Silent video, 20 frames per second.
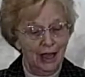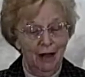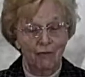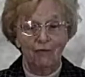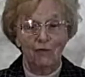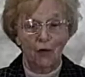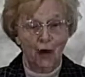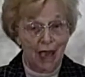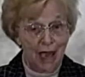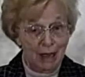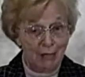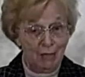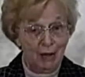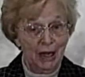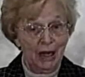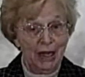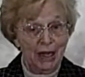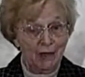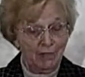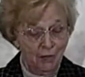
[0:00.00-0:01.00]
For a
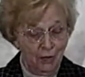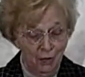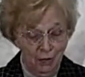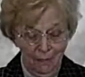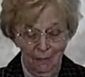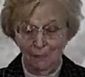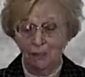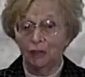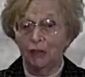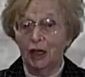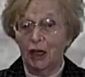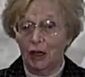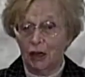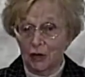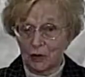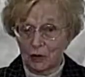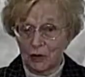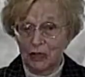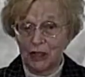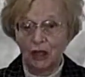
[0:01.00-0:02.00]
believer,
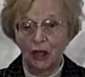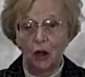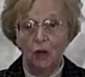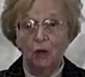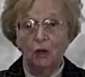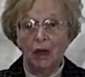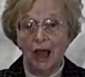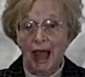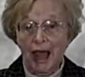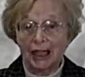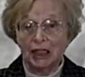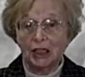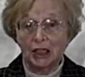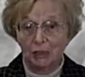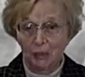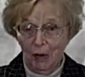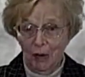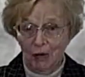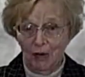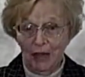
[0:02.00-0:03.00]
your soul and
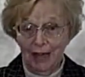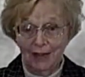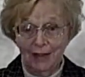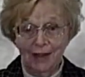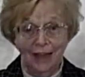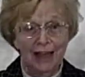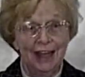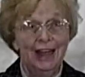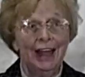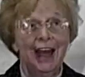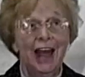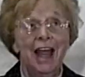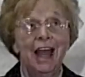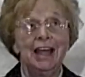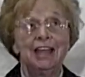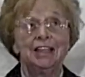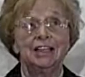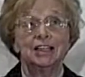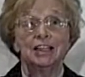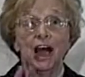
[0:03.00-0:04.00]
spirit, the
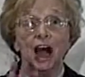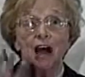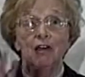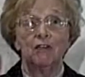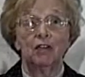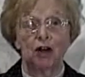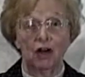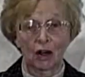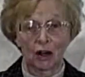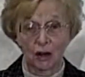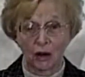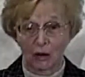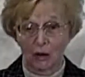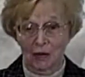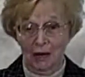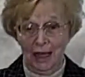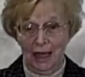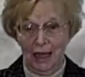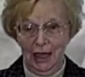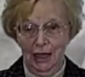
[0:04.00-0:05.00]
gates of
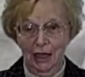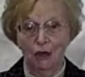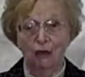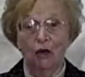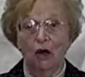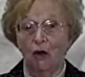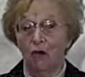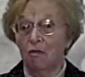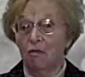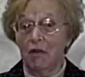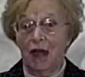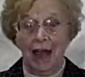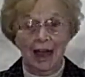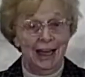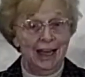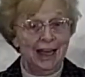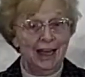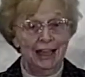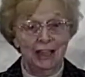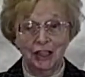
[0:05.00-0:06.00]
glory, you go
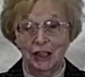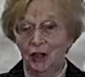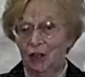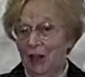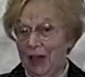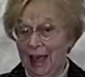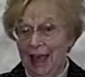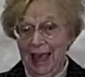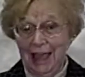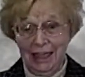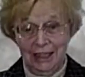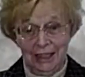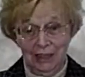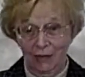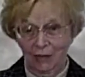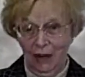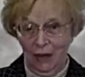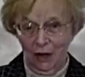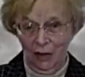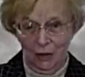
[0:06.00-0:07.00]
right into the gates
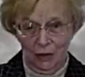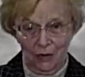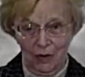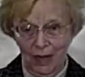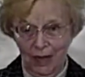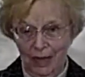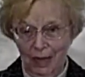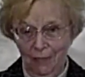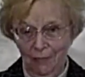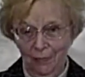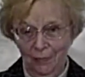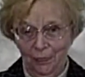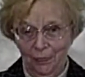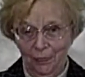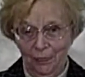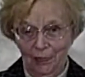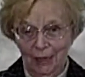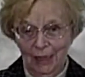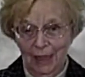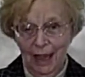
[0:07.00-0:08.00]
of glory
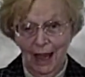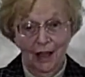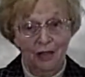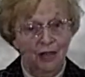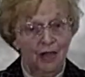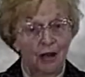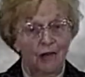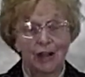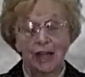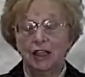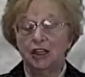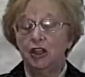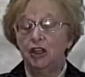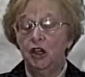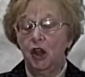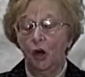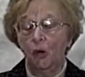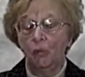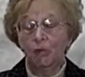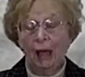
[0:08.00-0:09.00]
there is
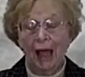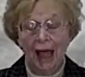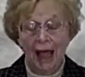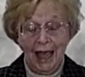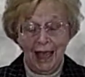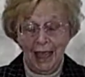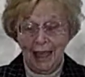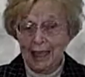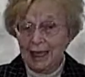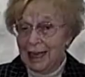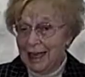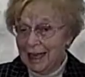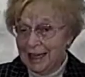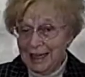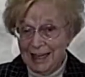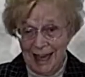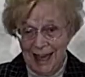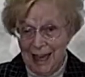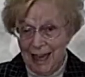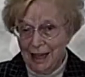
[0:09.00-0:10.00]
no pain
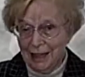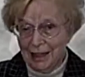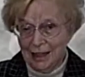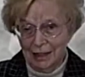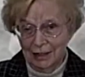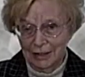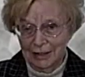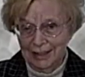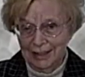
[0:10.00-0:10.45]
in death